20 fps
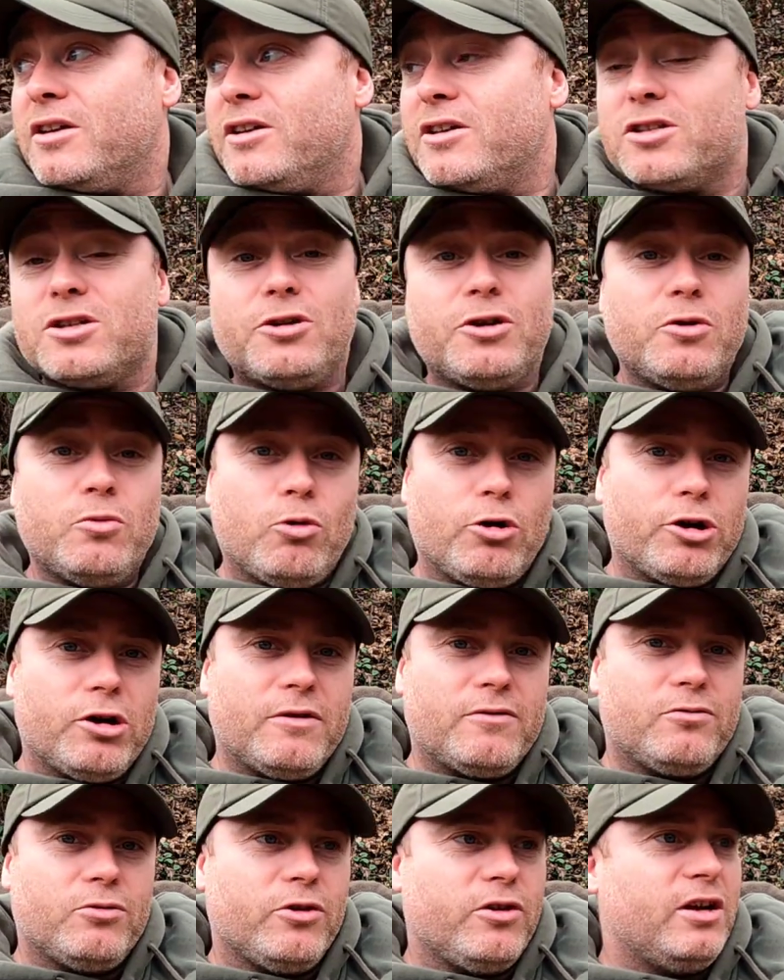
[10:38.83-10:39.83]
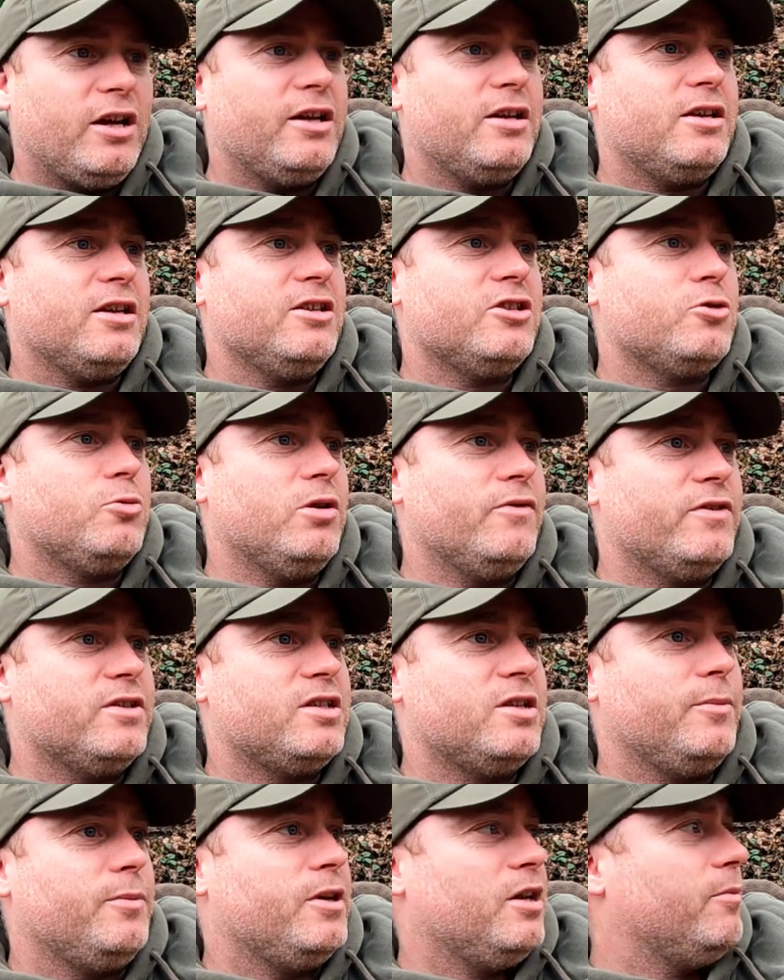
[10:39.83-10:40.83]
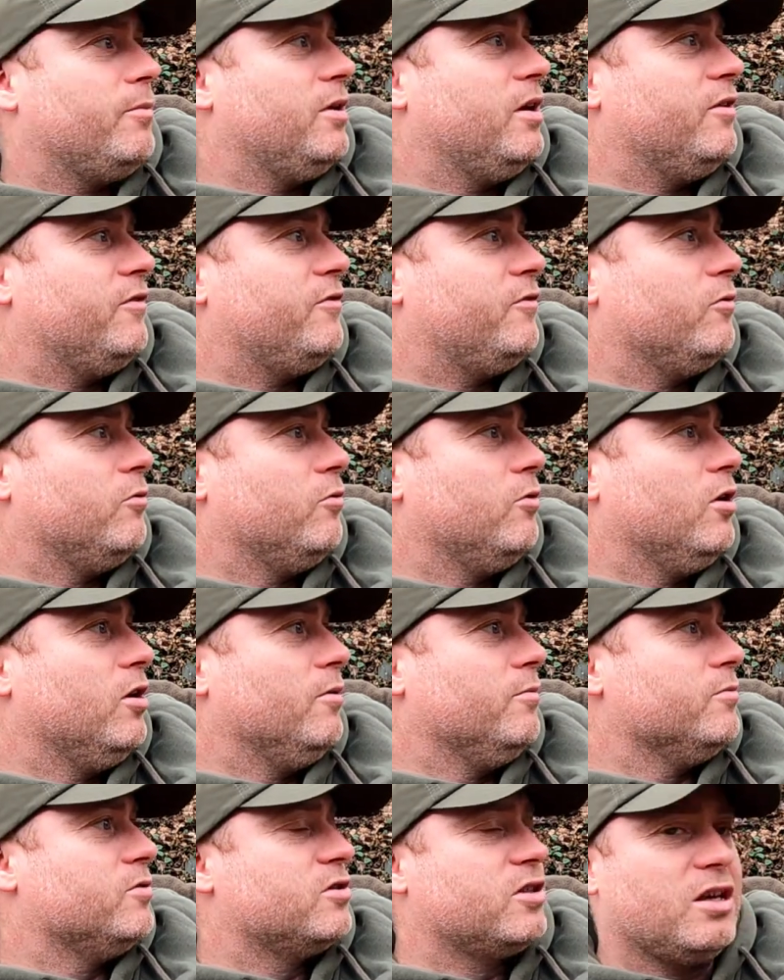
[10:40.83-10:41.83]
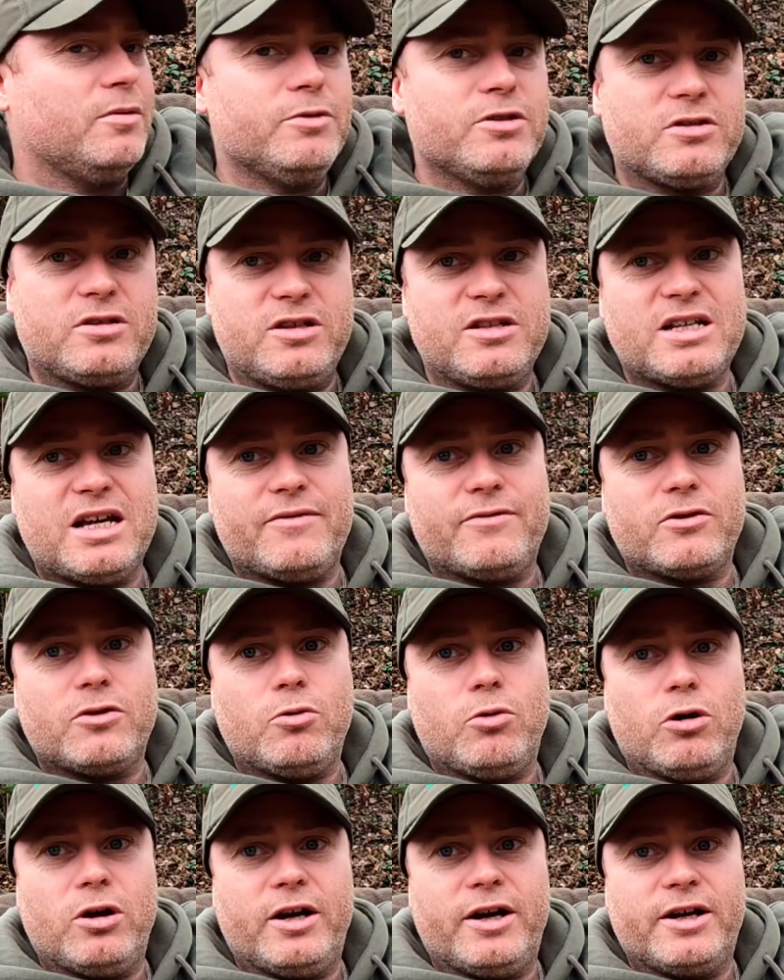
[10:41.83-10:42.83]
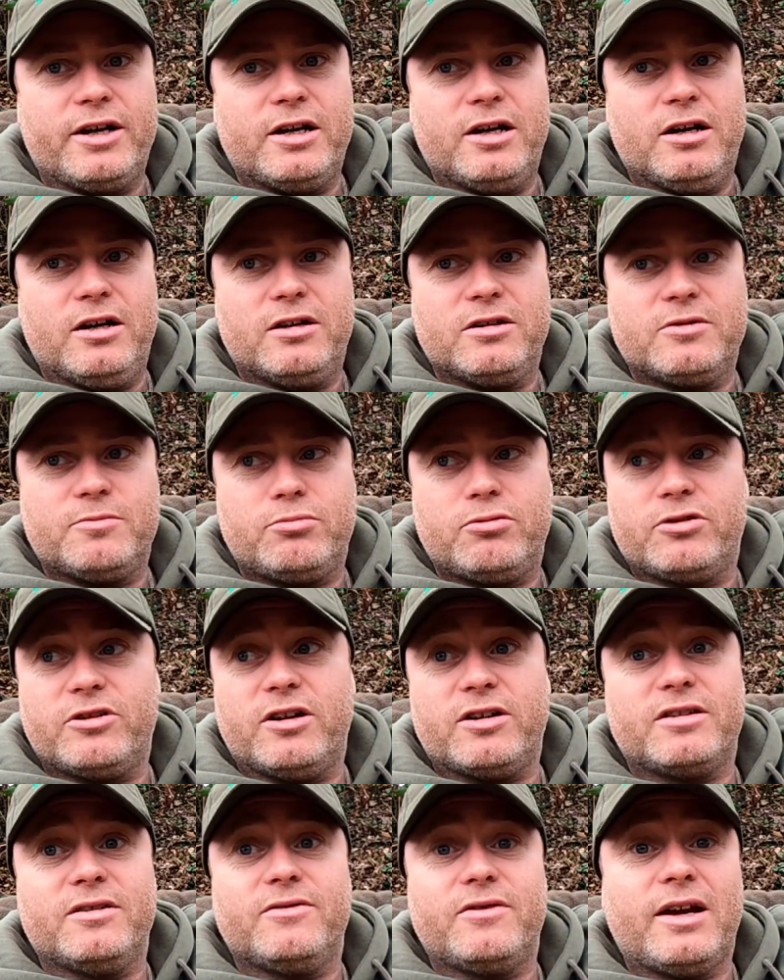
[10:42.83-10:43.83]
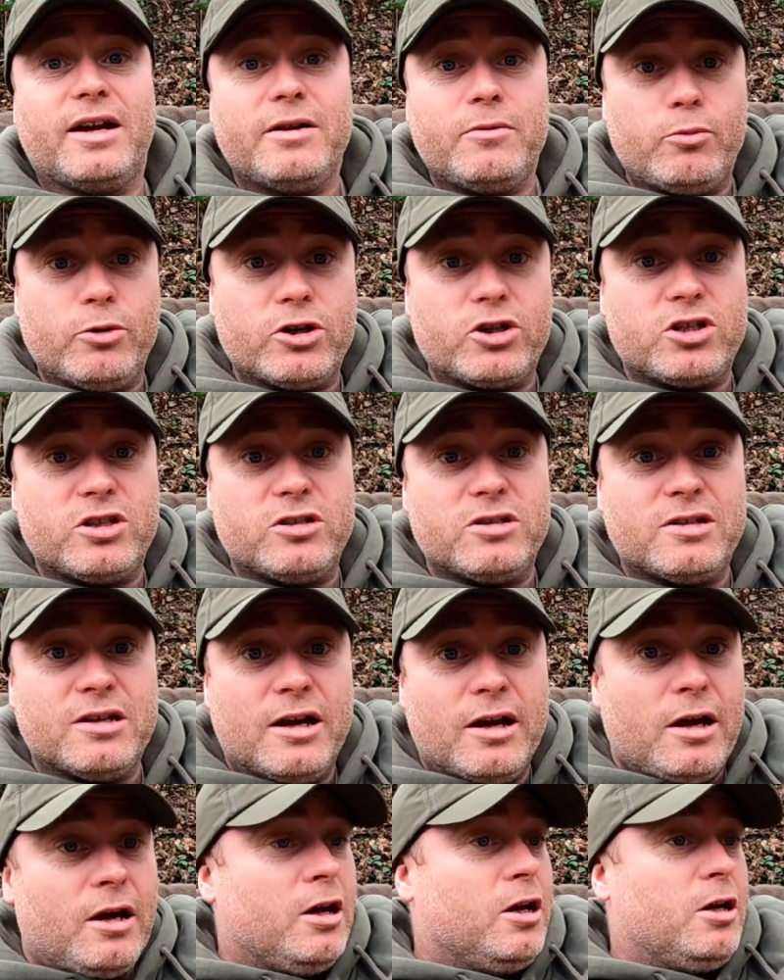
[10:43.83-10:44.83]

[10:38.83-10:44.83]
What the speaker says: There's only one other on the lake. He's quiver tipping up there for skimmers. He's having quite a productive day, which is,